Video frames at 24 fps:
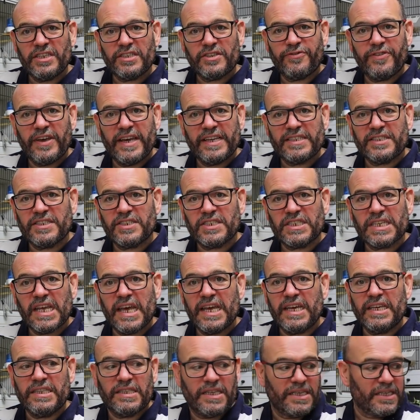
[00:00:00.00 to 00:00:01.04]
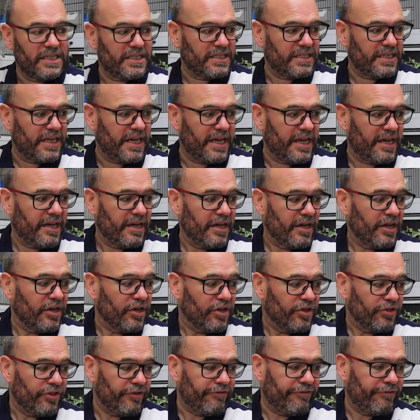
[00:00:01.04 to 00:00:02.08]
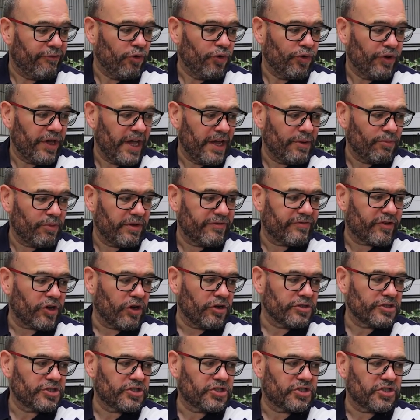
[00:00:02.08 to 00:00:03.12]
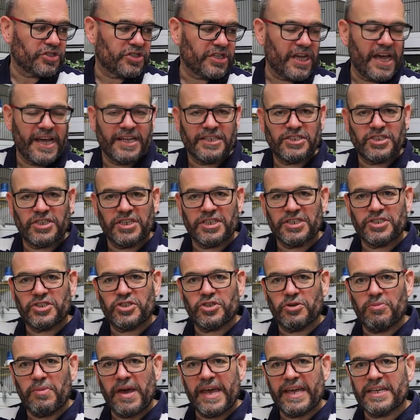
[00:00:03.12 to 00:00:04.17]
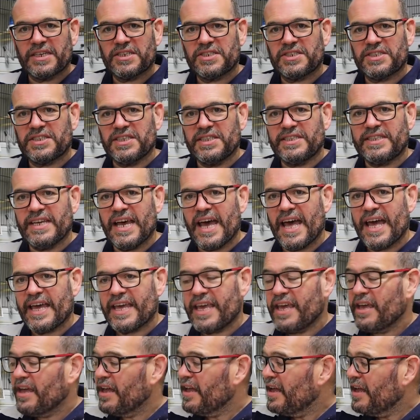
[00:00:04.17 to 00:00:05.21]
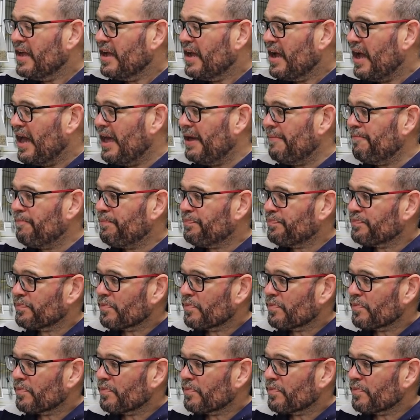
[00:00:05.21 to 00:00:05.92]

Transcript: It's fair to say the uh, the fawn hen we've got's just hatching some eggs today. Um,